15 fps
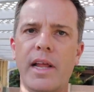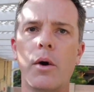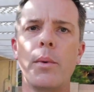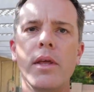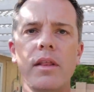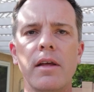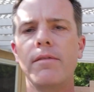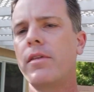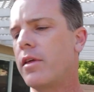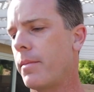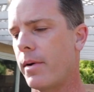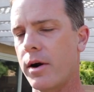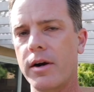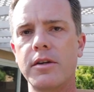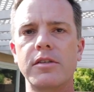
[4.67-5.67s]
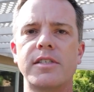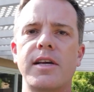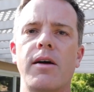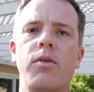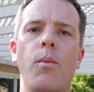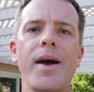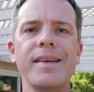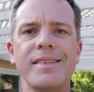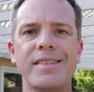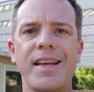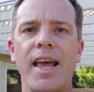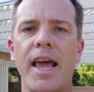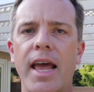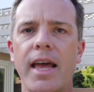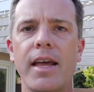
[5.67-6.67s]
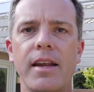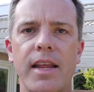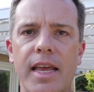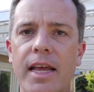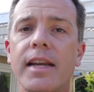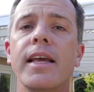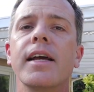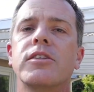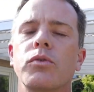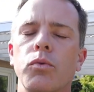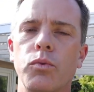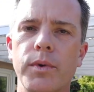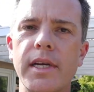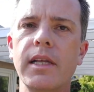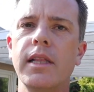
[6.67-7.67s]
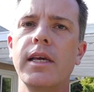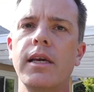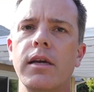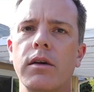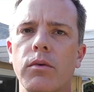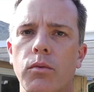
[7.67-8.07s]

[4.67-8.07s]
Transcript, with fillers: Now we live in the American Southwest and it gets really,